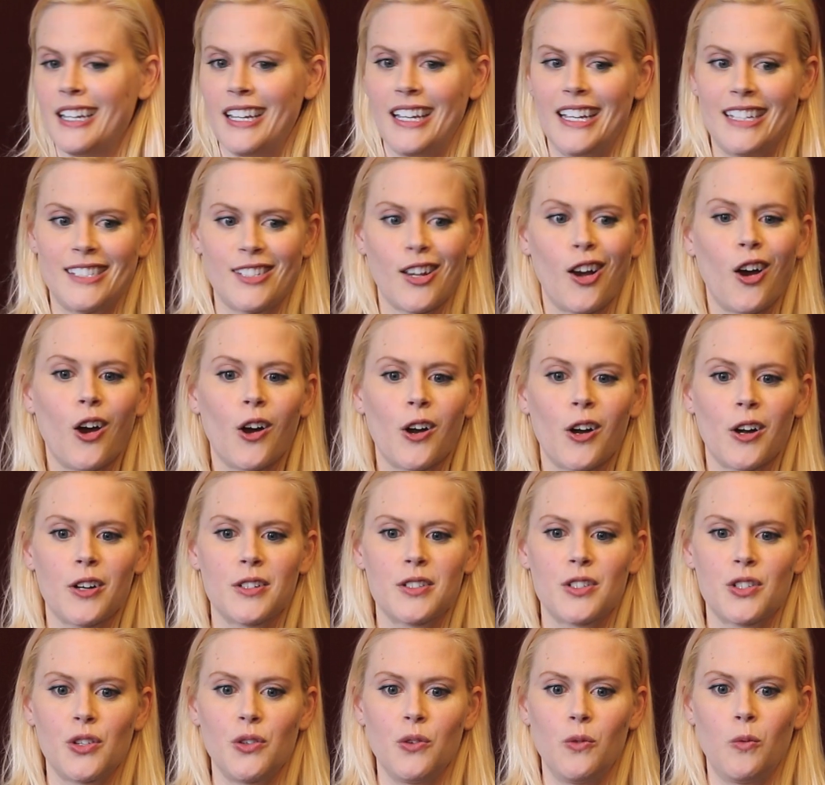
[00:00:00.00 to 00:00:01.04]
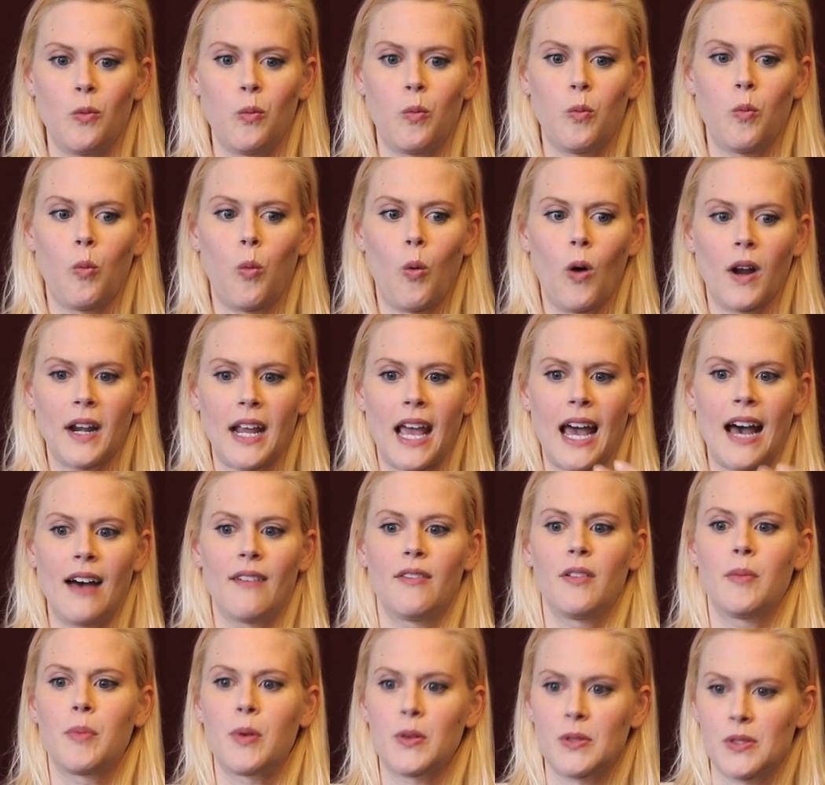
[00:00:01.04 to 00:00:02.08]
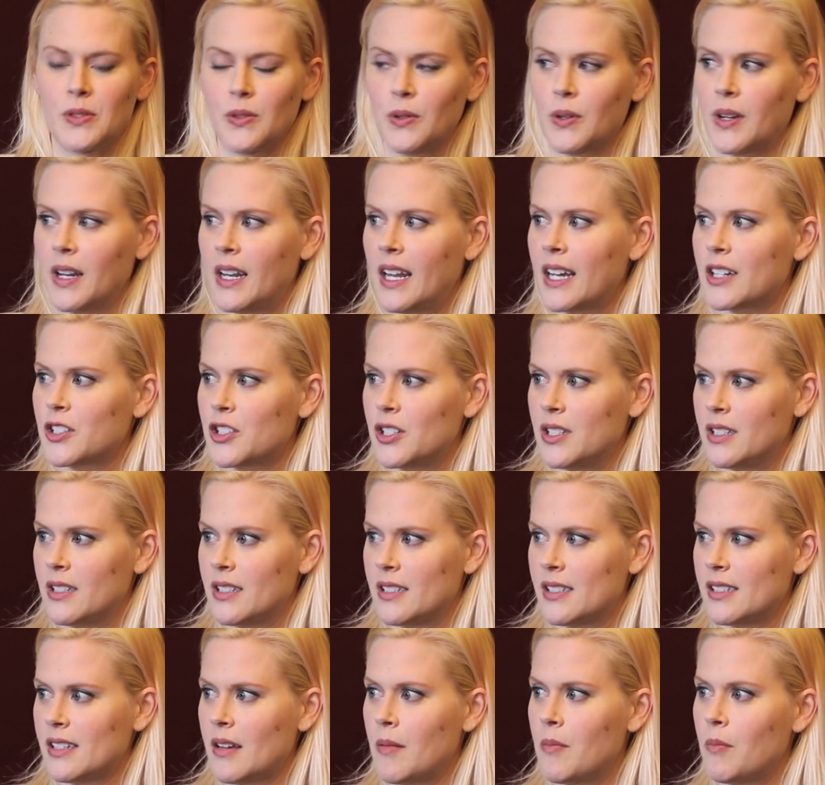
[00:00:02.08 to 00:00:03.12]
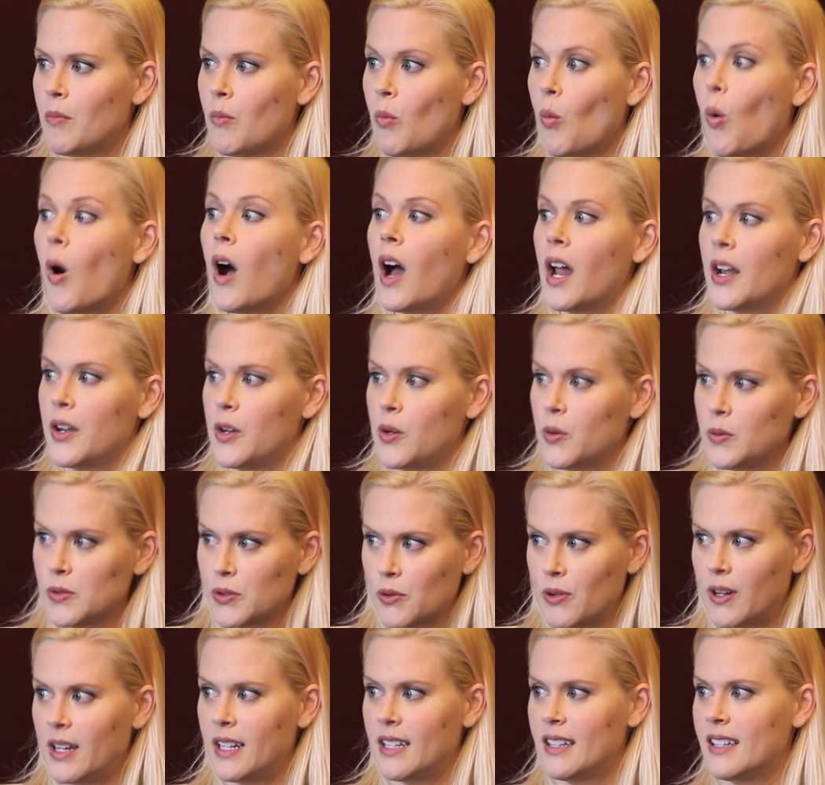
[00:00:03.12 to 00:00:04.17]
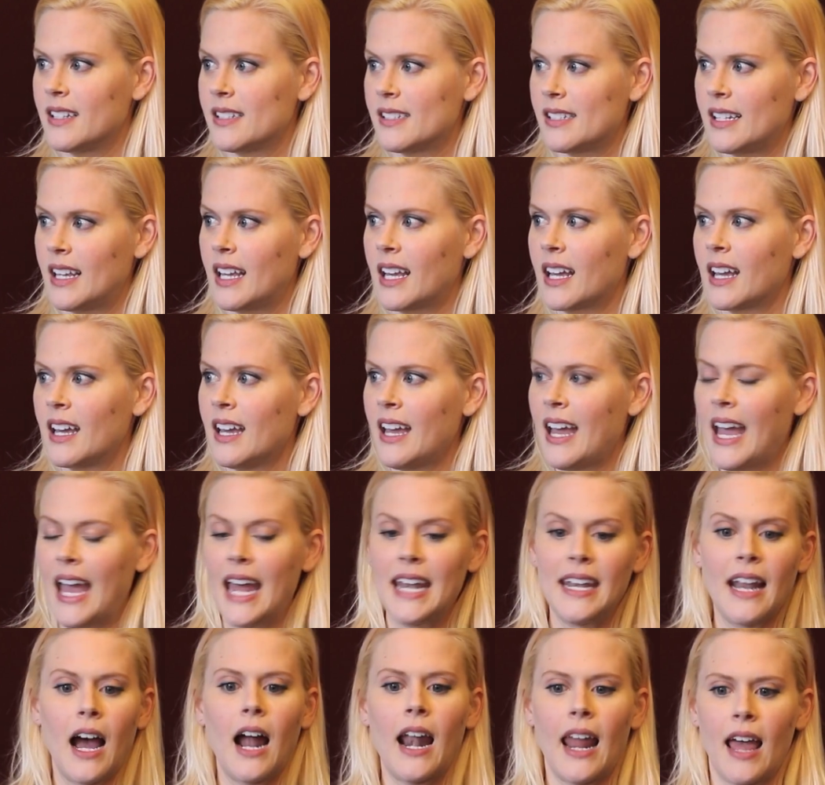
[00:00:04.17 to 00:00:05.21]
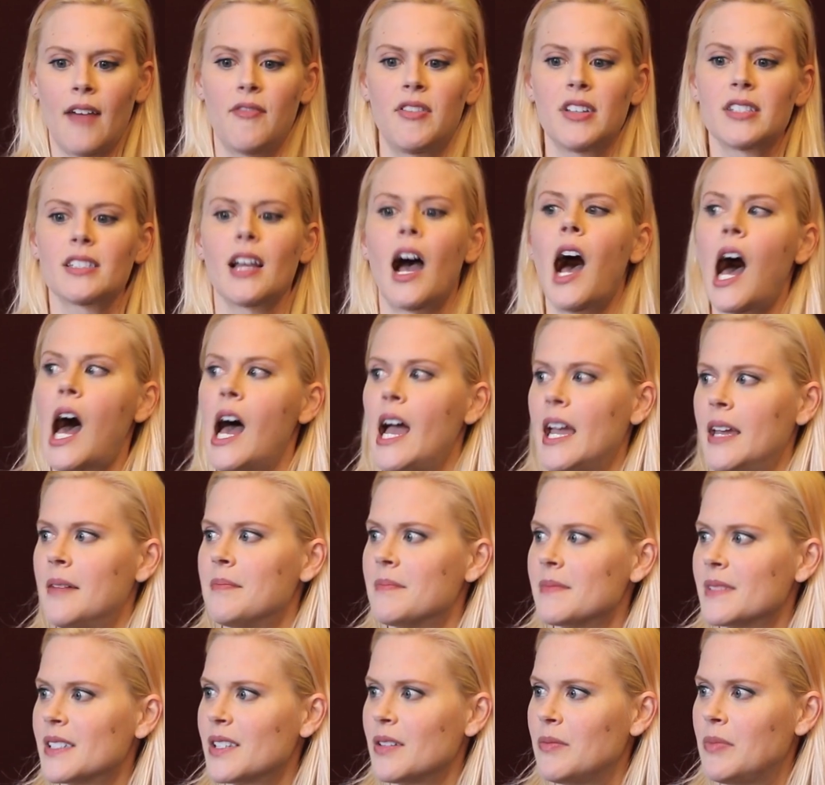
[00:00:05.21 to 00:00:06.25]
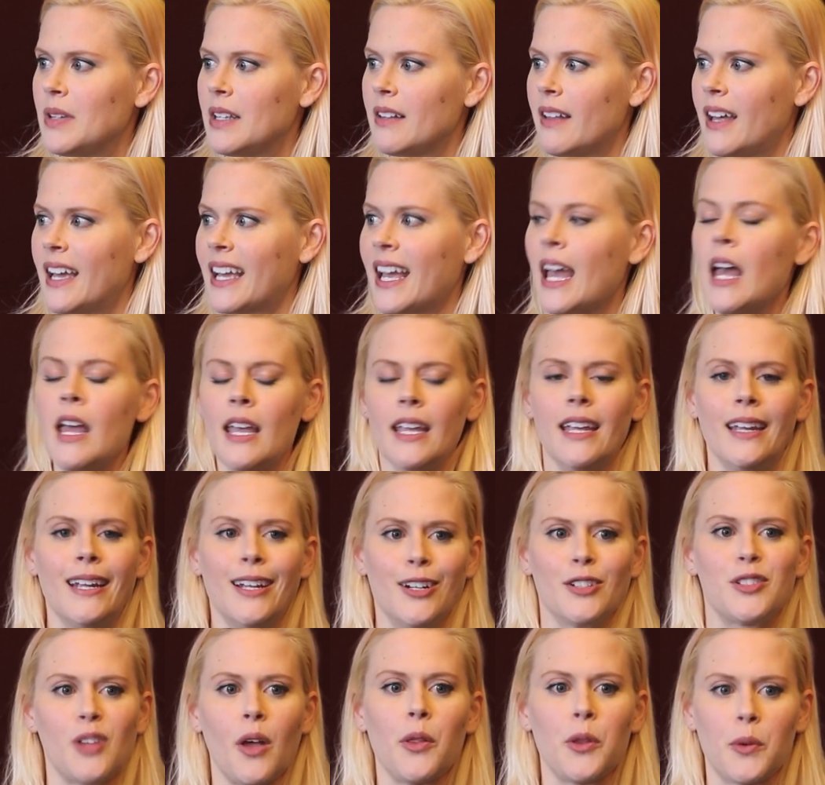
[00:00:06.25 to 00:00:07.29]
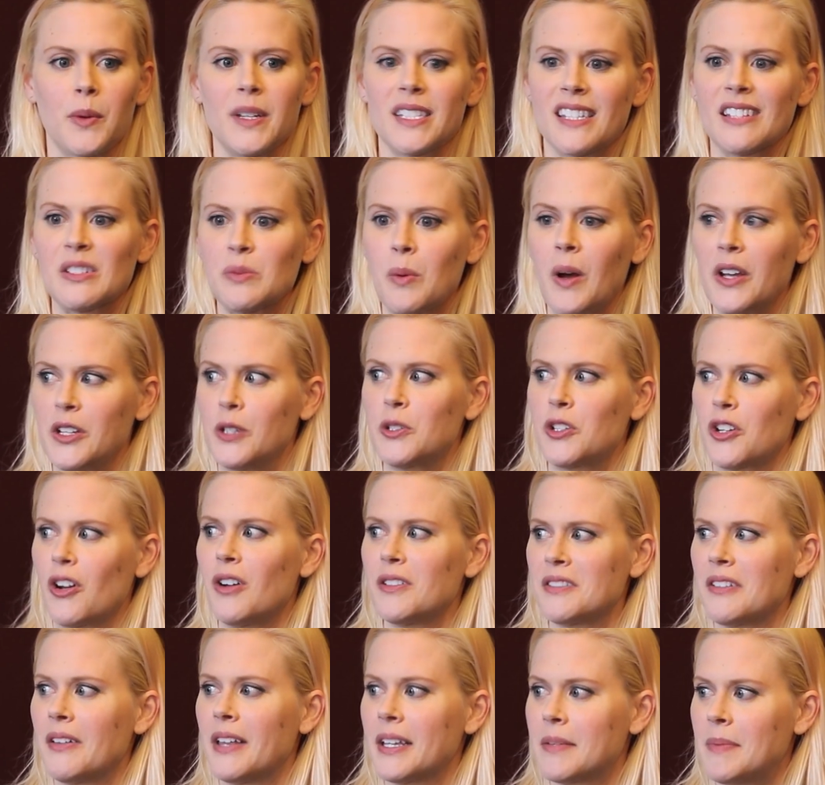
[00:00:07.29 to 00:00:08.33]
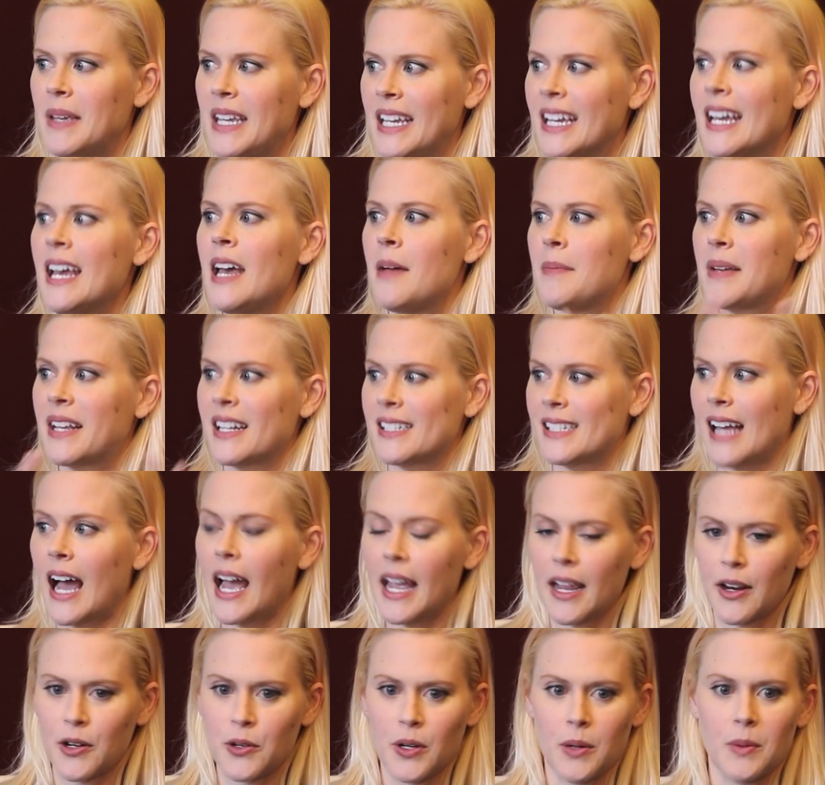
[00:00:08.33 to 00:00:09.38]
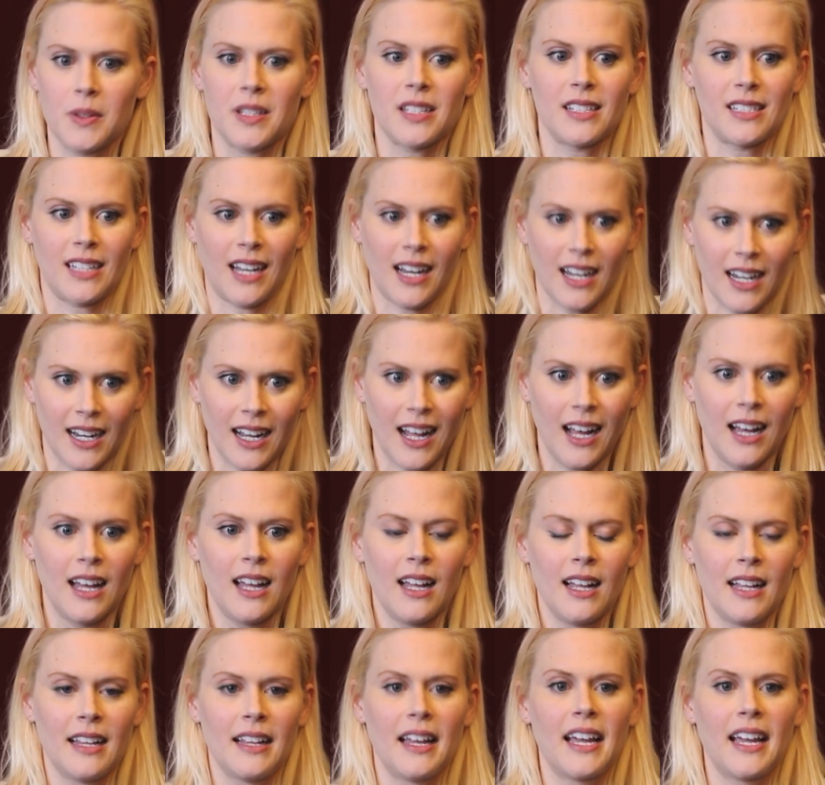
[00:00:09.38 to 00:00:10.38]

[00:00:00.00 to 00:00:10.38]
it's hard to want to have a personal connection to someone who's created this thing and not have the time to be like, here's all the reasons why you should also like me because I agree with da da da.